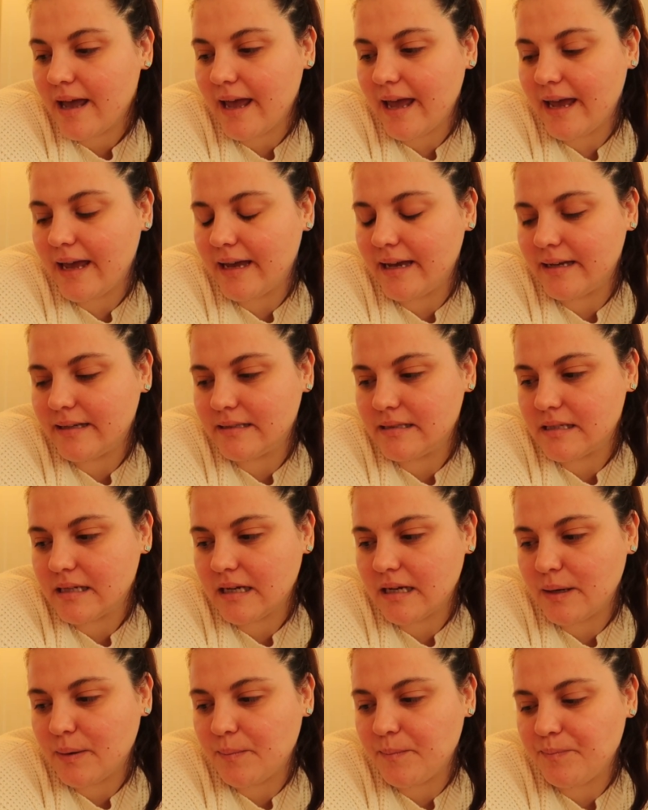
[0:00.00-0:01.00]

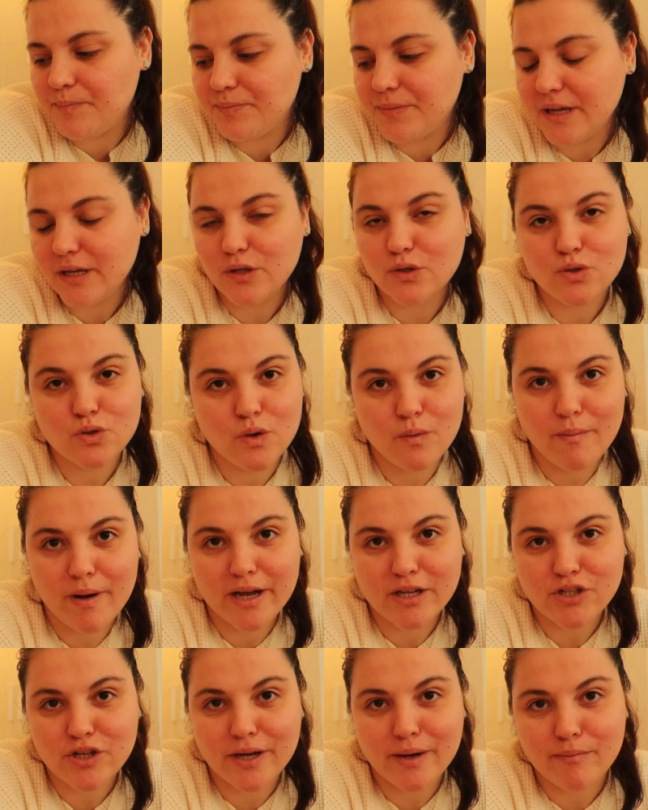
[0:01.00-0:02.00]
And thank you so
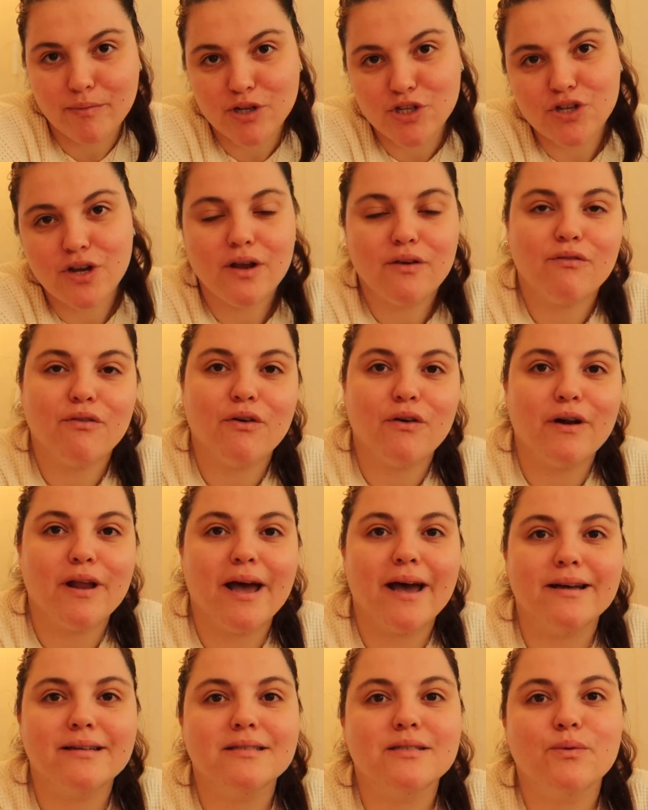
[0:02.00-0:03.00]
much, I appreciate for
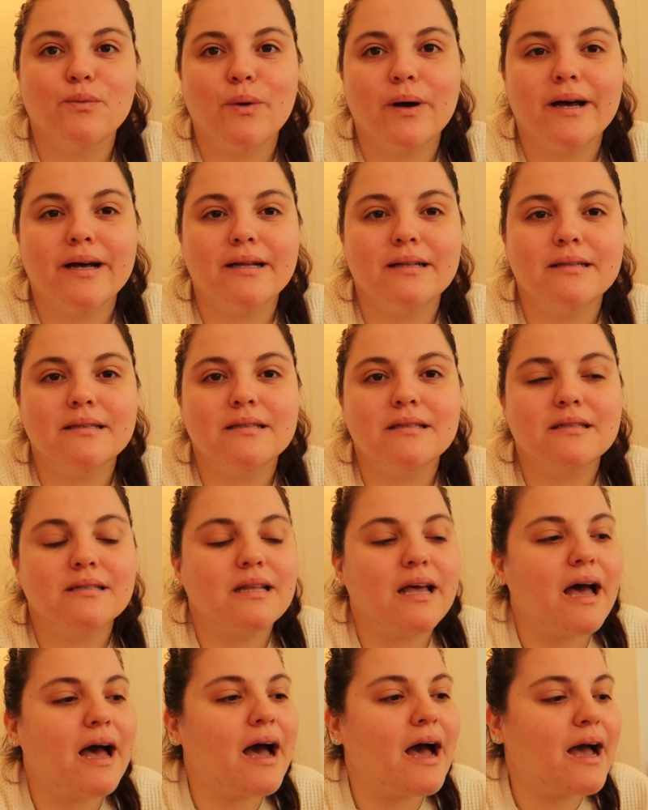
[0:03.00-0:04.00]
that. Well,
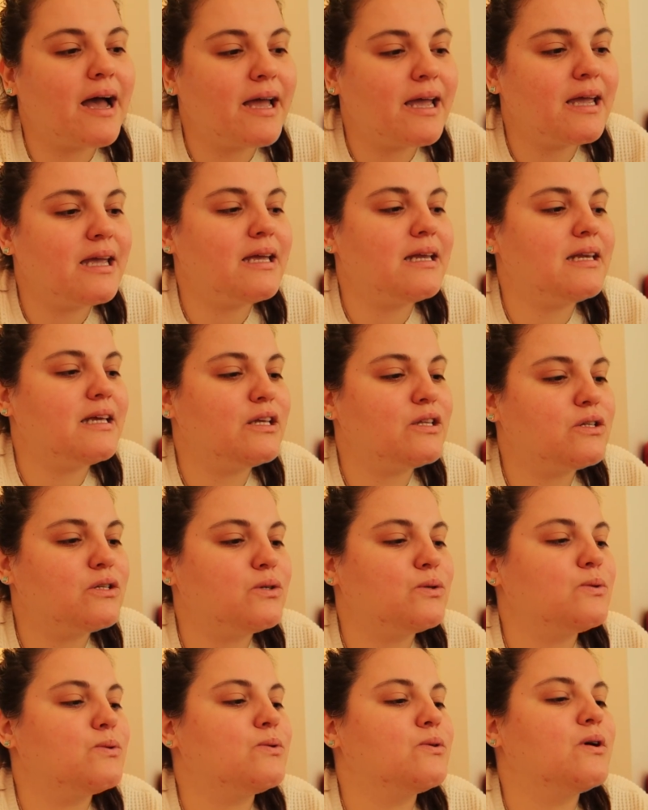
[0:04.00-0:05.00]
I need
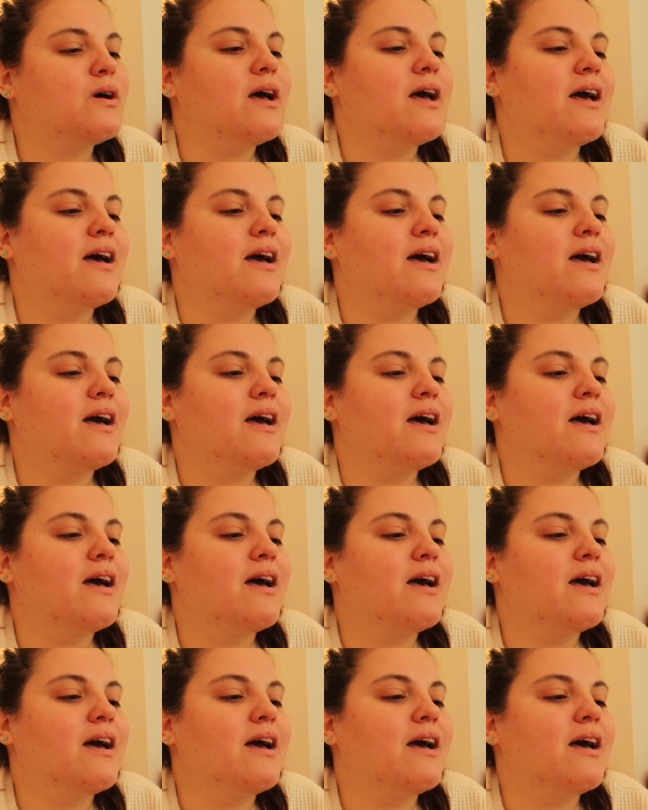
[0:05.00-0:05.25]
to